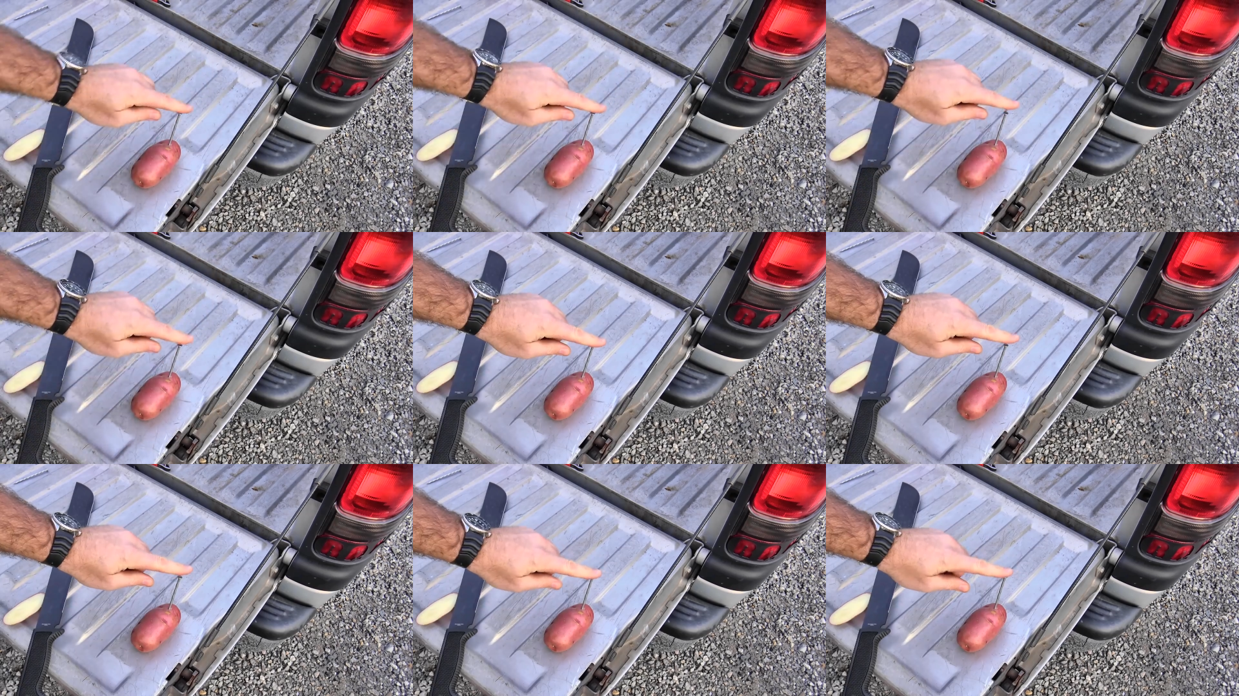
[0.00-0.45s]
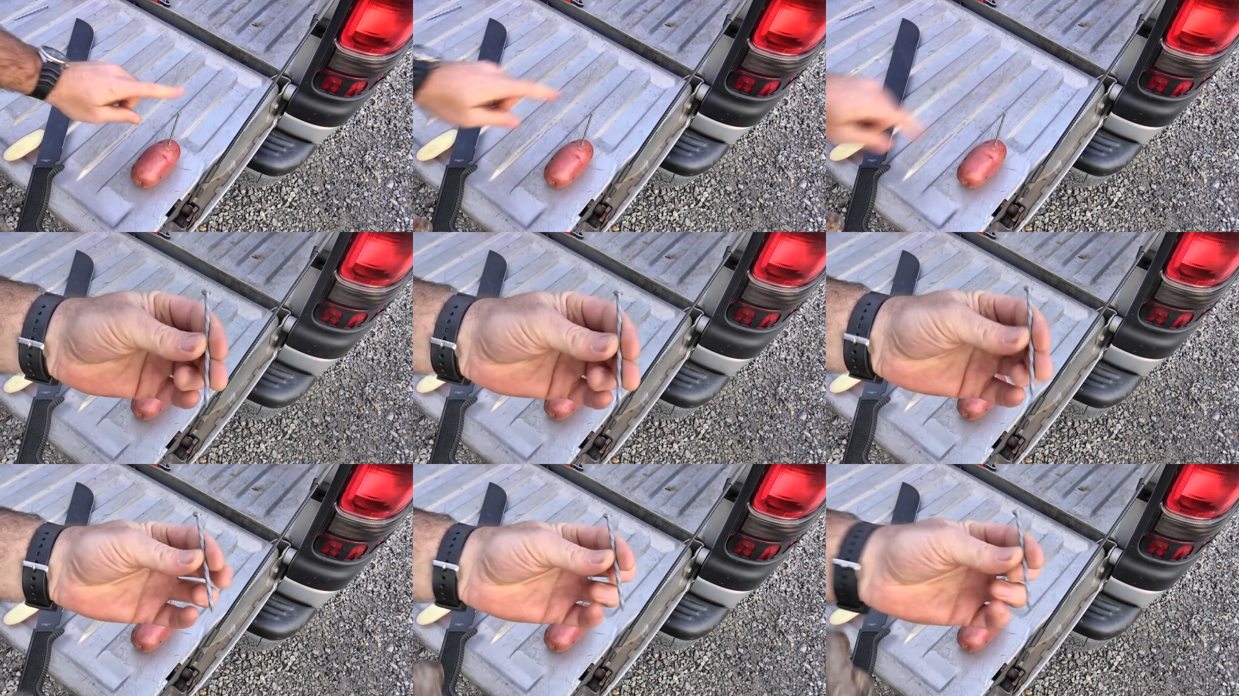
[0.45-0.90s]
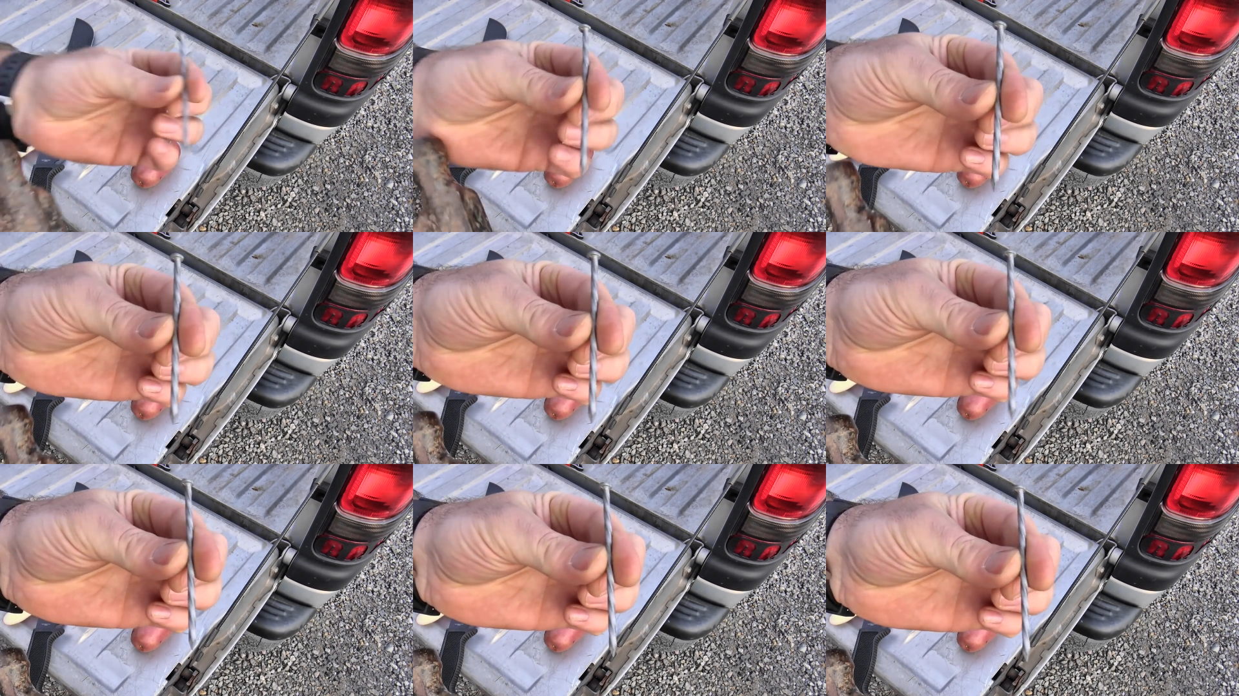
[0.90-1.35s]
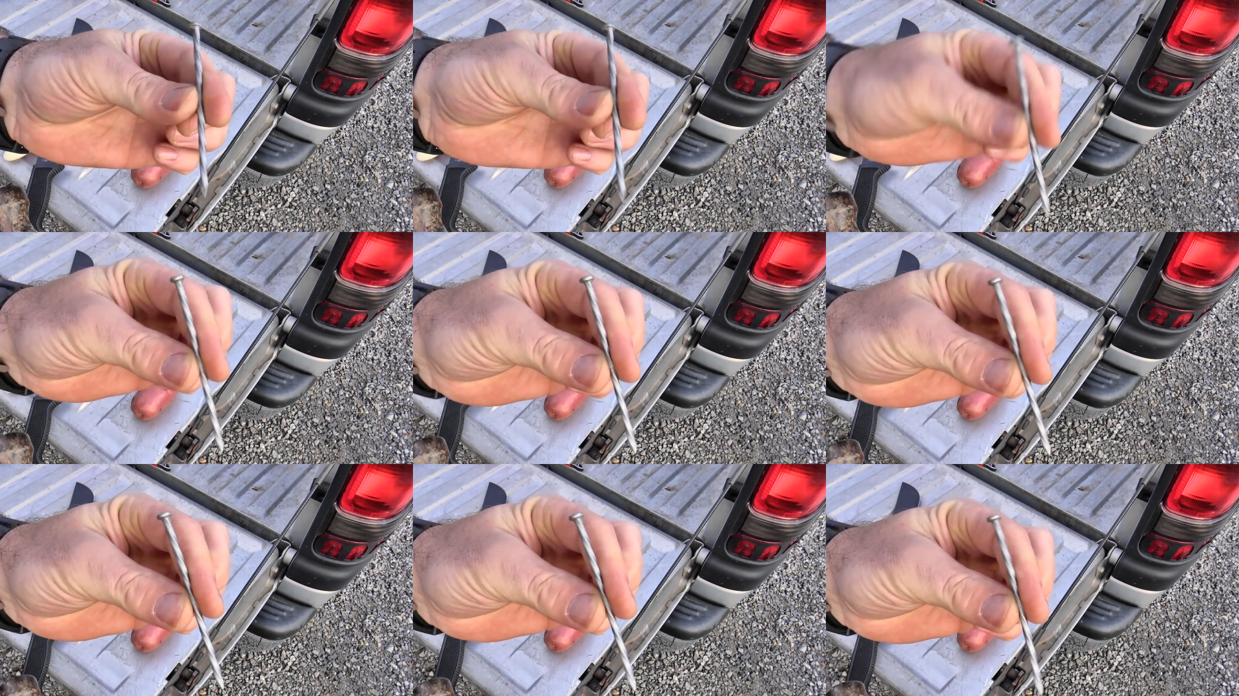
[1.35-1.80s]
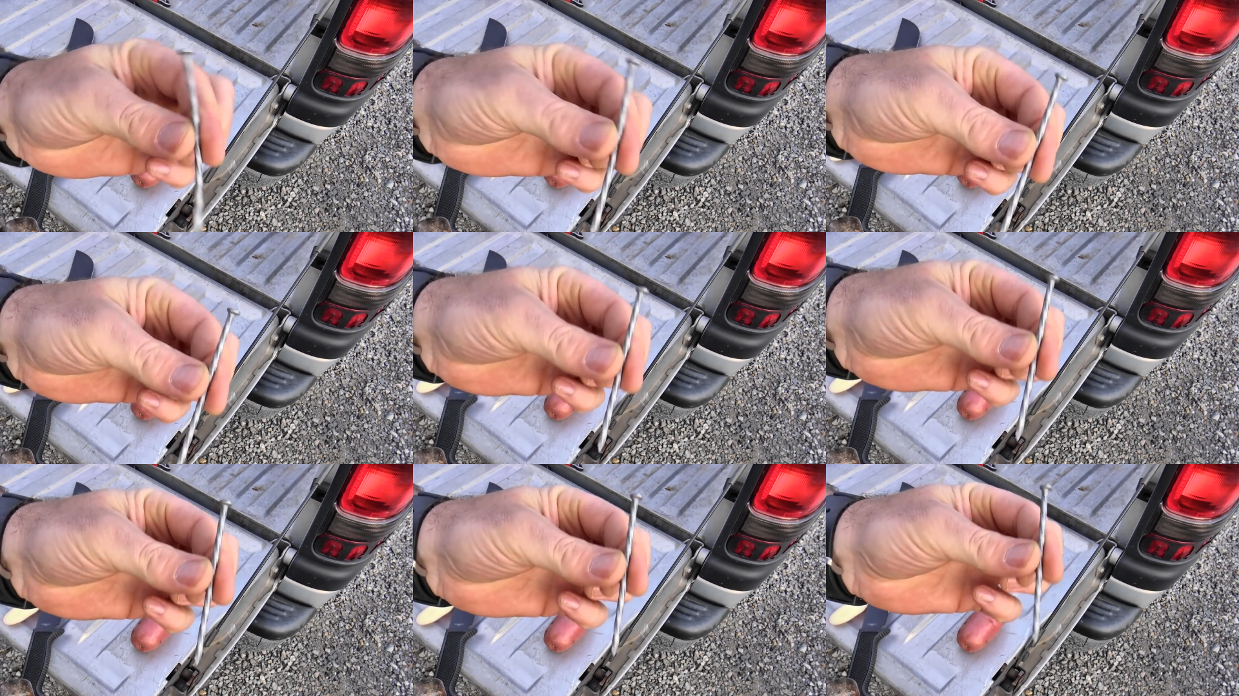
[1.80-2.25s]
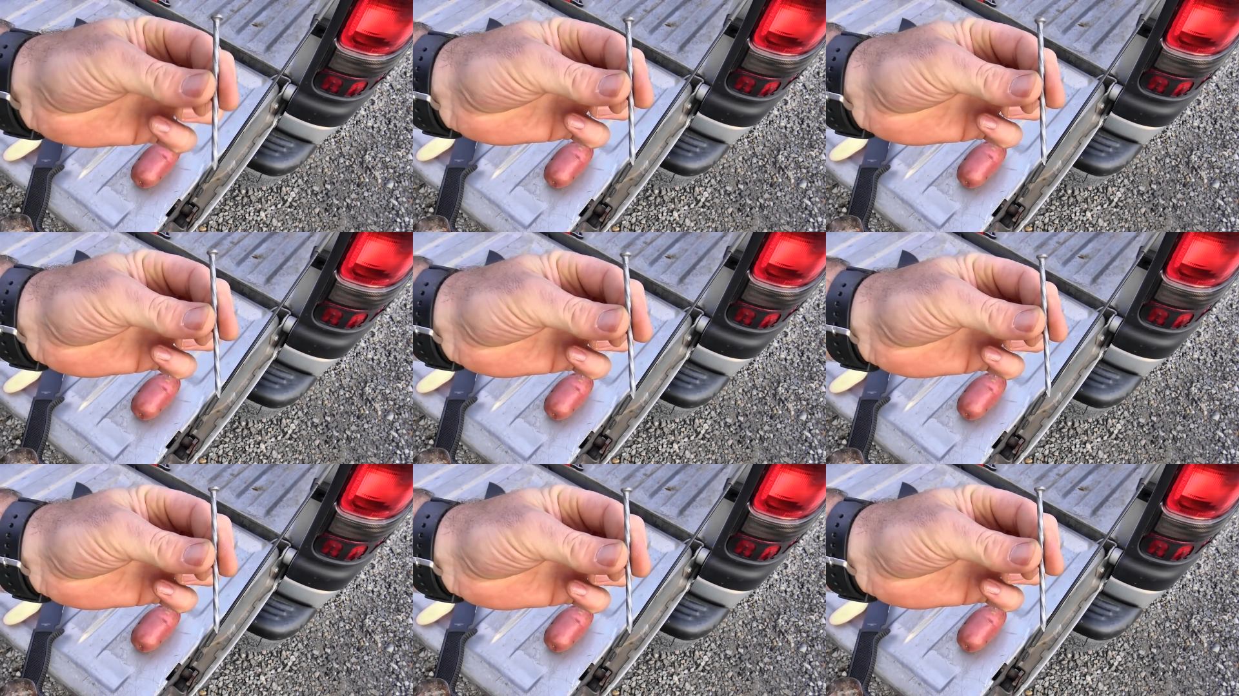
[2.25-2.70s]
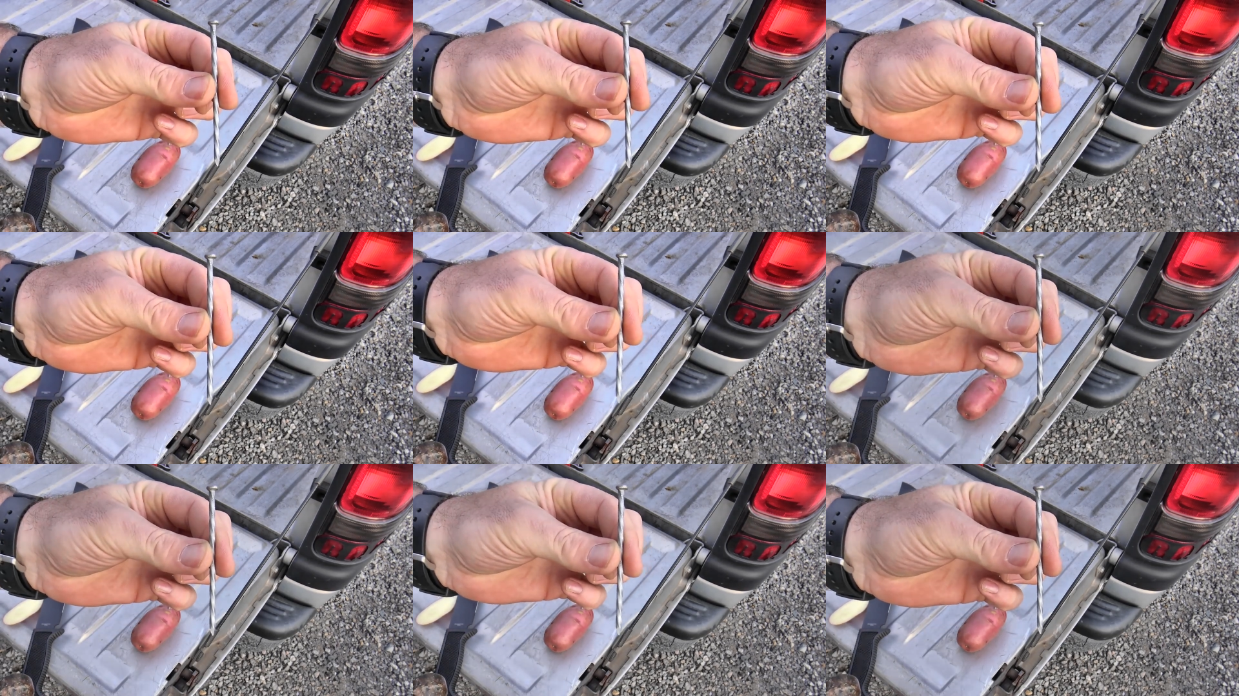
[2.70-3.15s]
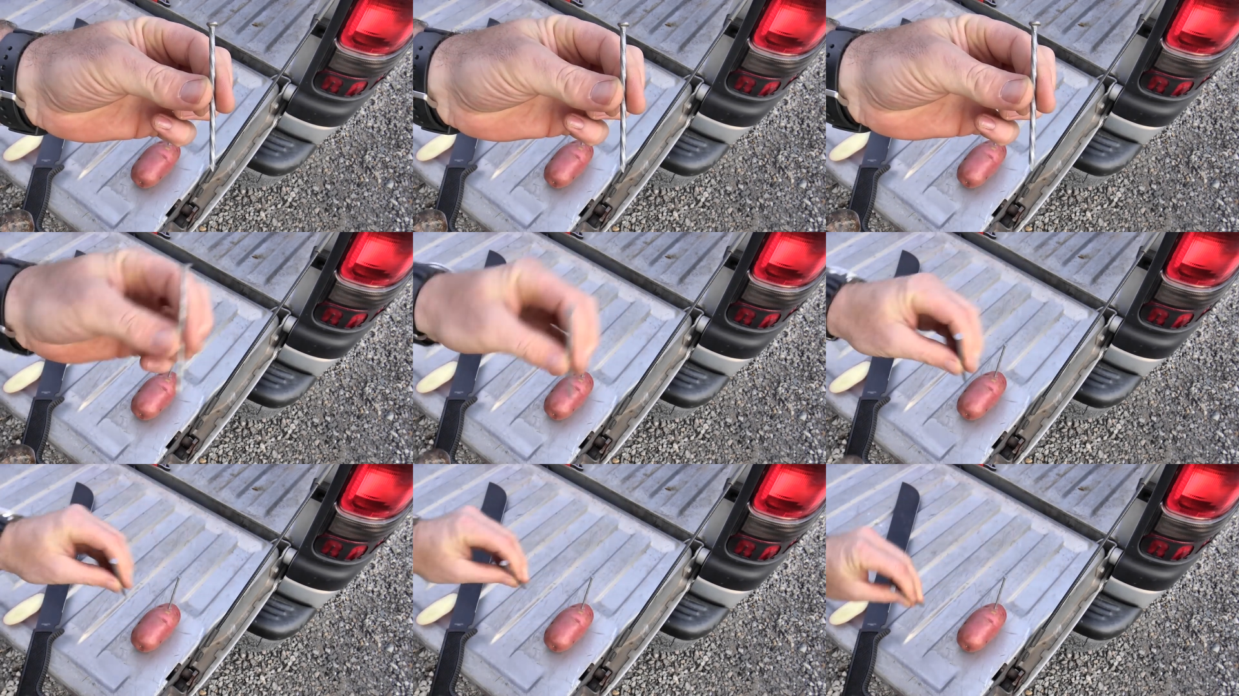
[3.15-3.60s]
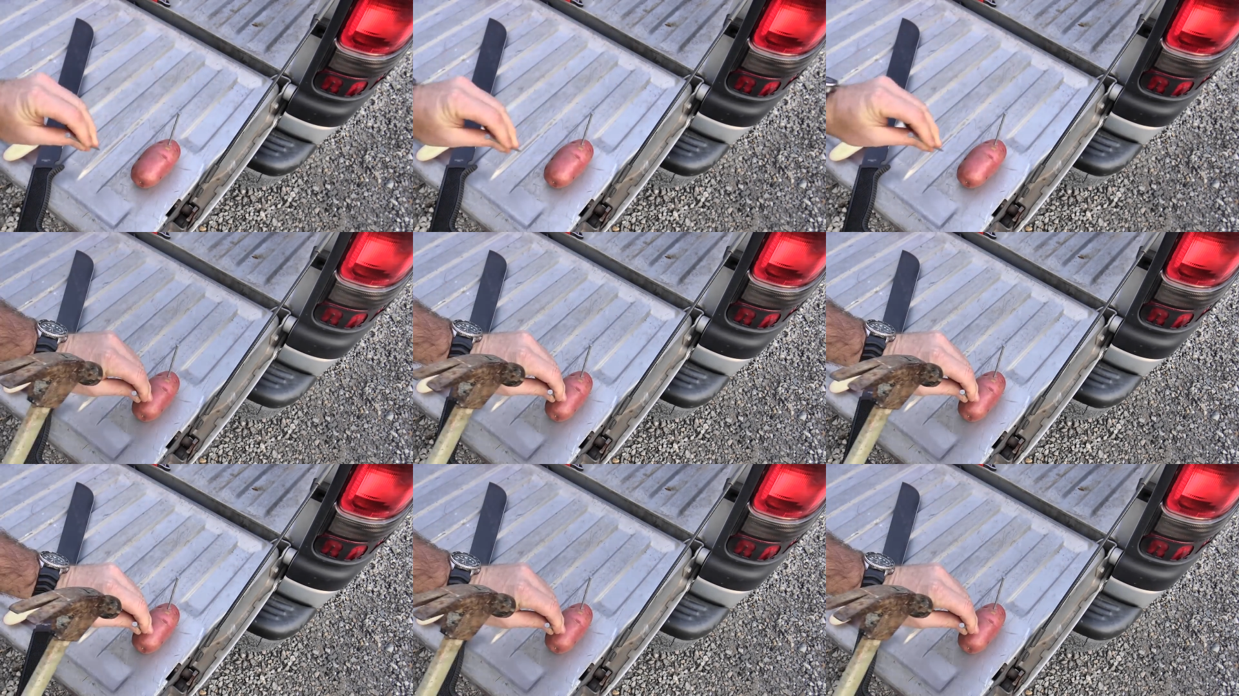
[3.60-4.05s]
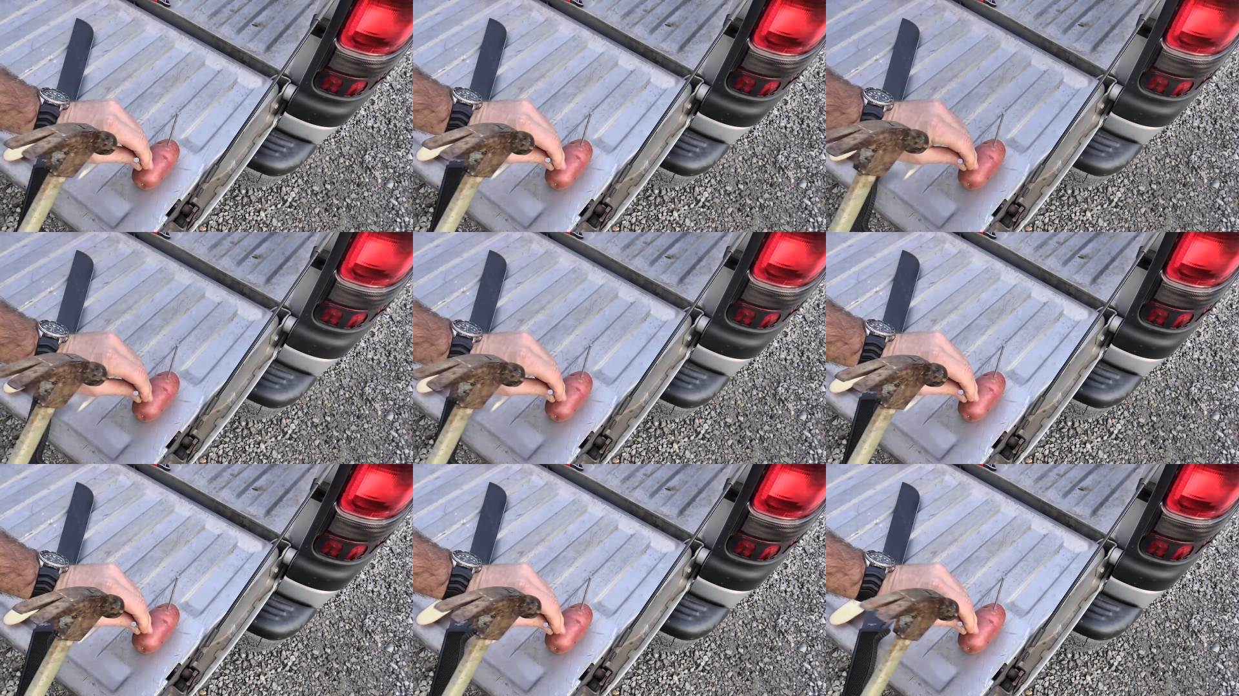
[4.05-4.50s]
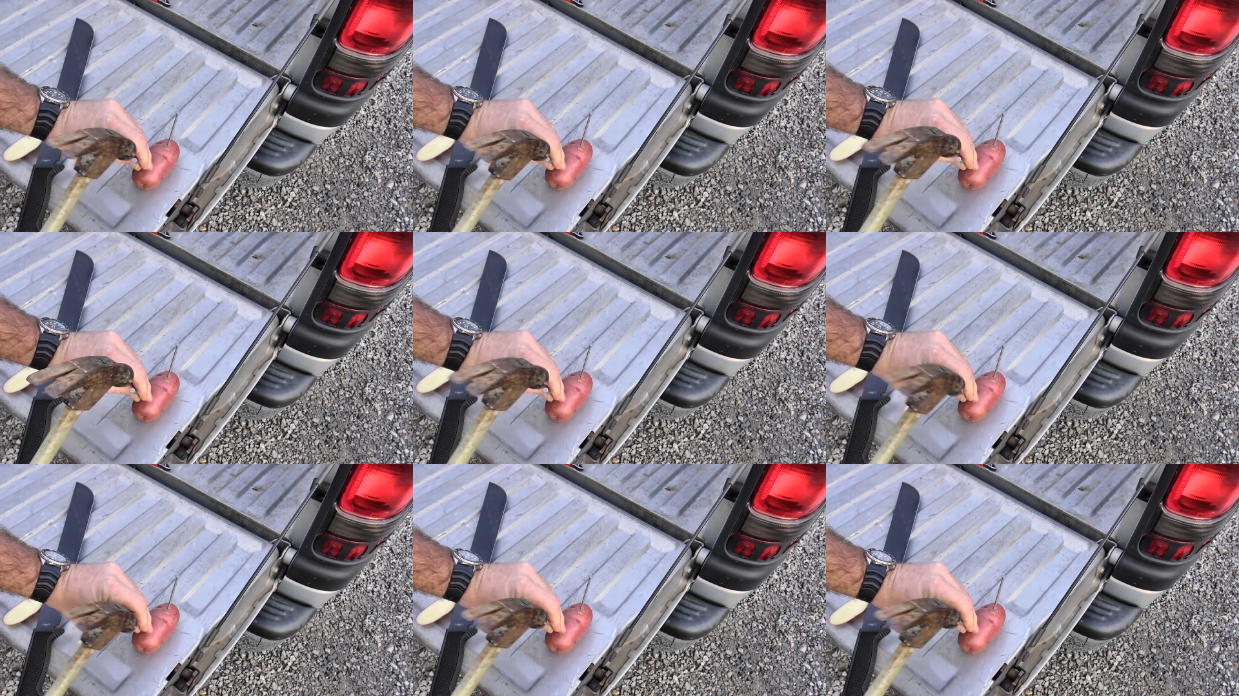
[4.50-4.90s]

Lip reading: [unreadable: no face in view]